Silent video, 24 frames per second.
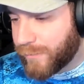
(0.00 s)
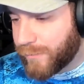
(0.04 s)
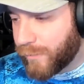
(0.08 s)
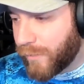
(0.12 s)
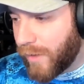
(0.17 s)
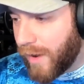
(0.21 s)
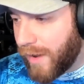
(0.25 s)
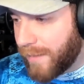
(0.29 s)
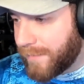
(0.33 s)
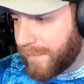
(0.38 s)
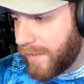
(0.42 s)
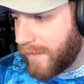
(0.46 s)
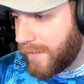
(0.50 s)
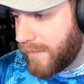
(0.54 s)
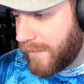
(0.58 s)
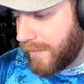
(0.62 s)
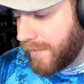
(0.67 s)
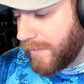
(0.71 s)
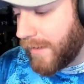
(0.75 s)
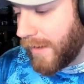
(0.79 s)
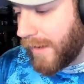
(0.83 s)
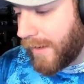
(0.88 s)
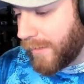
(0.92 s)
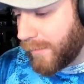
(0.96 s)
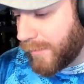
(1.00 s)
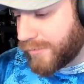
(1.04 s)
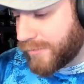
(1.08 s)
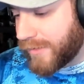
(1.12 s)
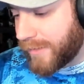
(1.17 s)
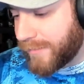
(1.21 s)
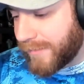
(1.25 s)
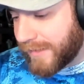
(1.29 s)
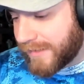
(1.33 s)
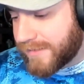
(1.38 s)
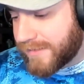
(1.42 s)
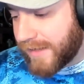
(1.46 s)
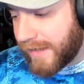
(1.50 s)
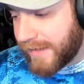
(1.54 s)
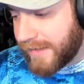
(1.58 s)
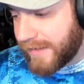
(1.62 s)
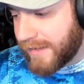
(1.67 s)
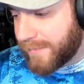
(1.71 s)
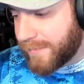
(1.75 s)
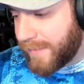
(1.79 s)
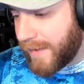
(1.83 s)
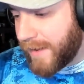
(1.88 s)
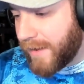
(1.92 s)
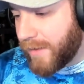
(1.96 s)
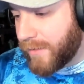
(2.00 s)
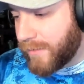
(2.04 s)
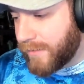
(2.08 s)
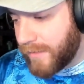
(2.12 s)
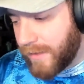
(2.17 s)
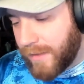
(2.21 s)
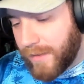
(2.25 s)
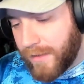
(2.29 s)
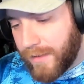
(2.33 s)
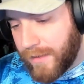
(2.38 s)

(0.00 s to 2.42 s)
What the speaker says: rum, which I'm excited about.